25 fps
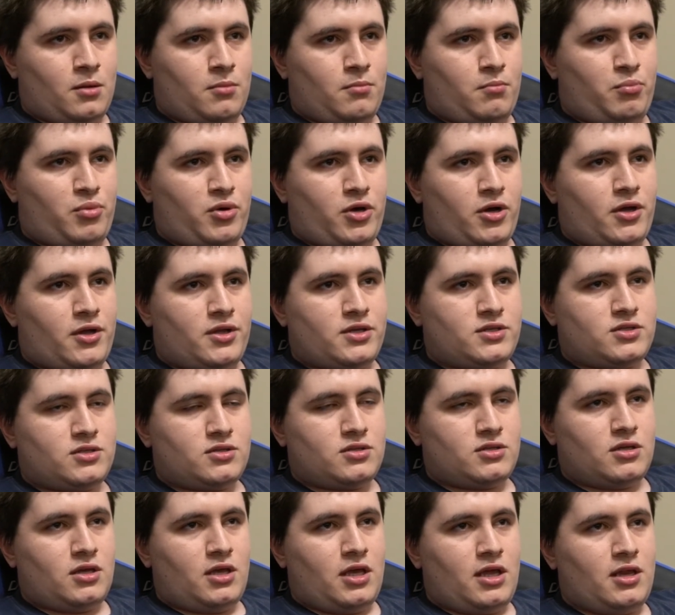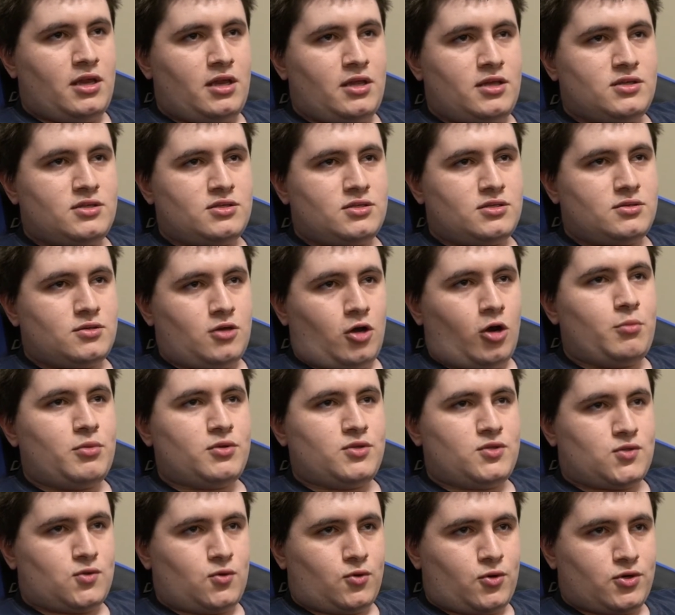but it is
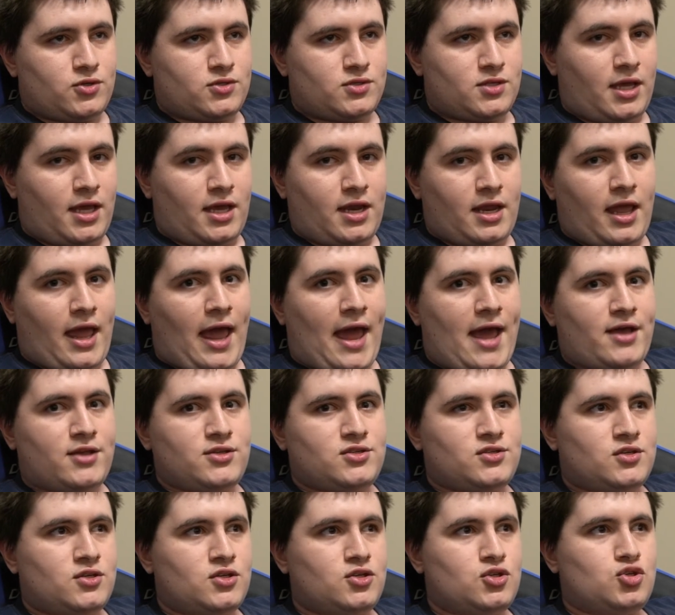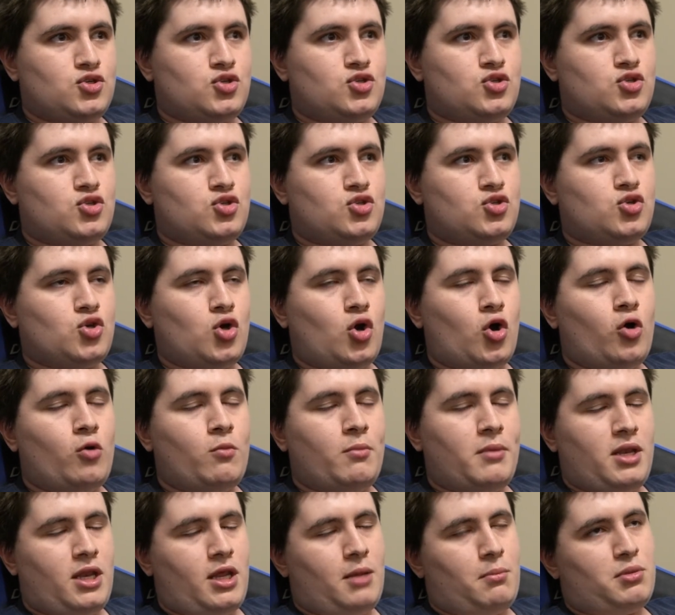open source, and it has so
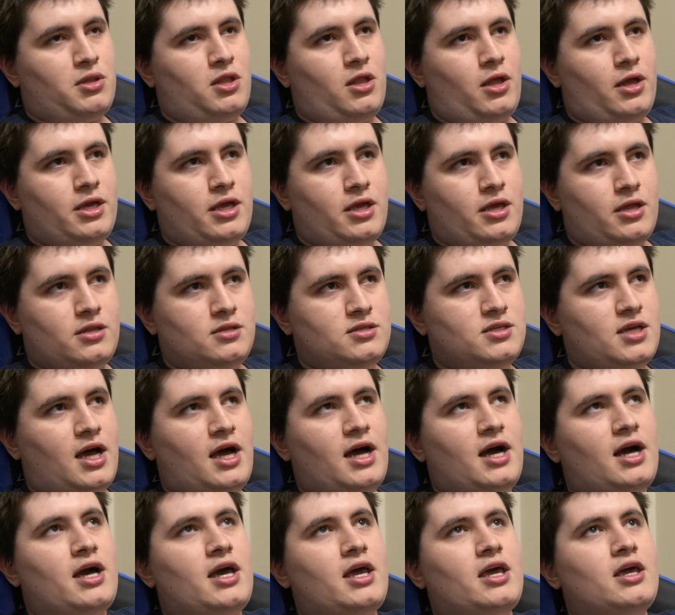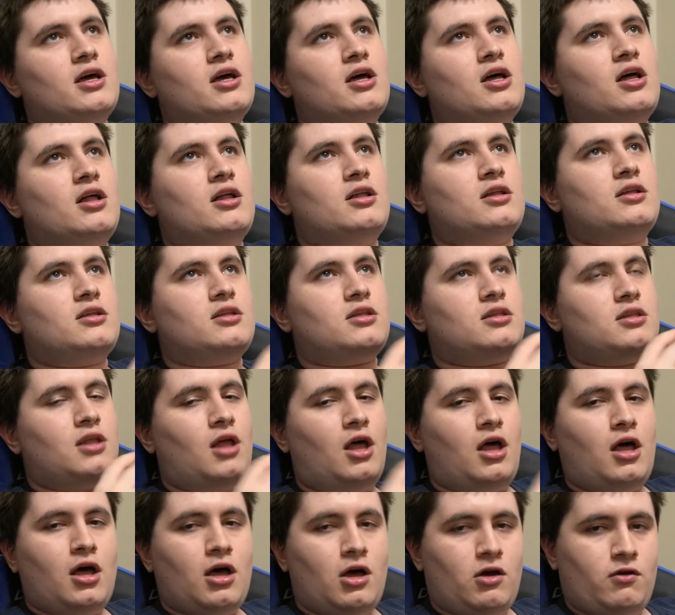many plugins. I
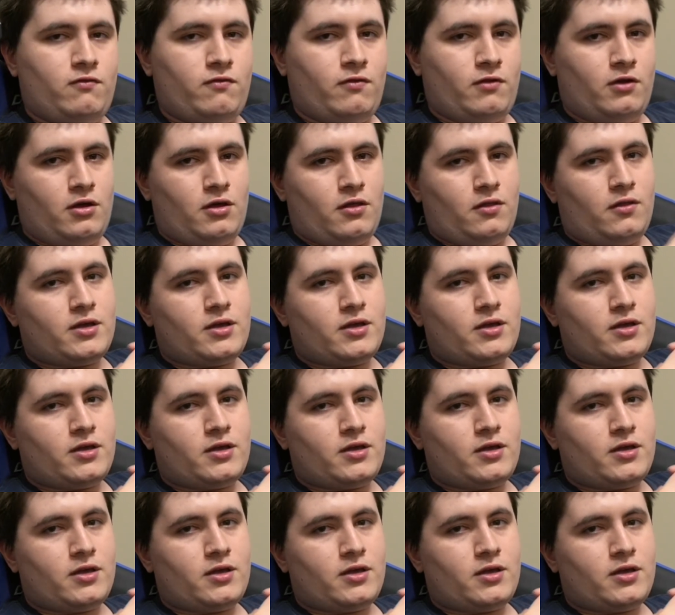love the